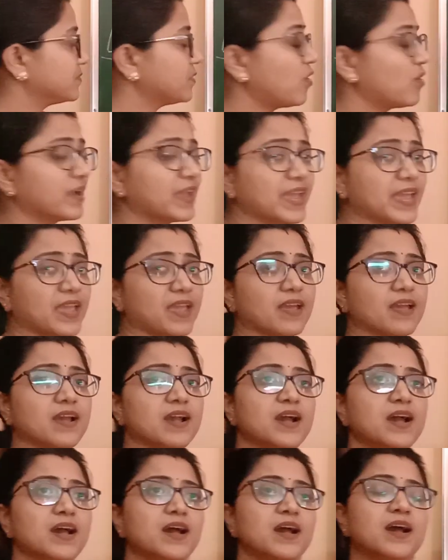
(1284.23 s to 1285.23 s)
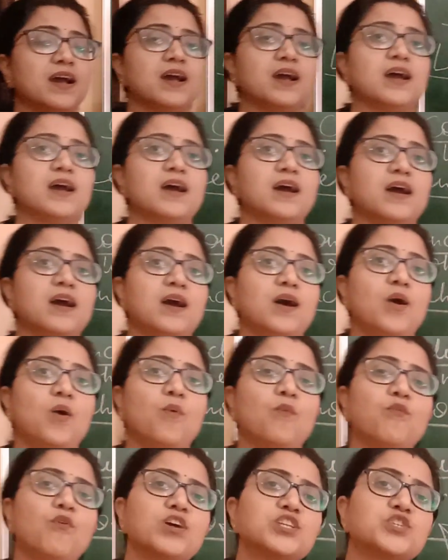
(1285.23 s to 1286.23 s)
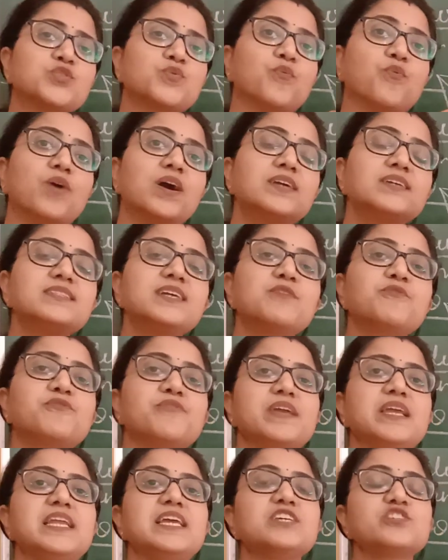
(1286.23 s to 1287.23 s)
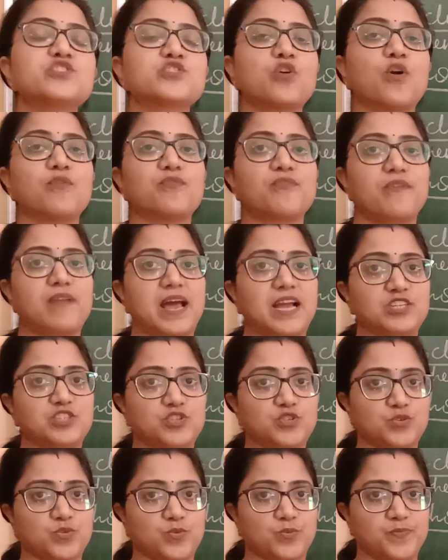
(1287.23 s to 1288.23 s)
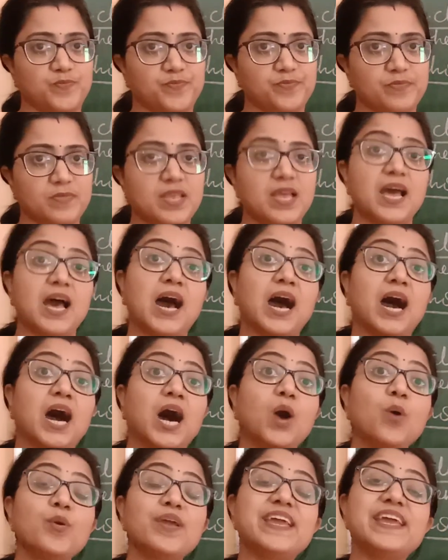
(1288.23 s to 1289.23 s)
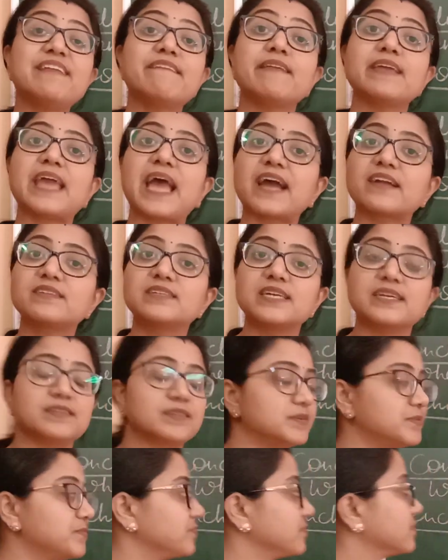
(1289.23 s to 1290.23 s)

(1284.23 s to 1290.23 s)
Okay, what were the feelings of Lencho? How he reacted?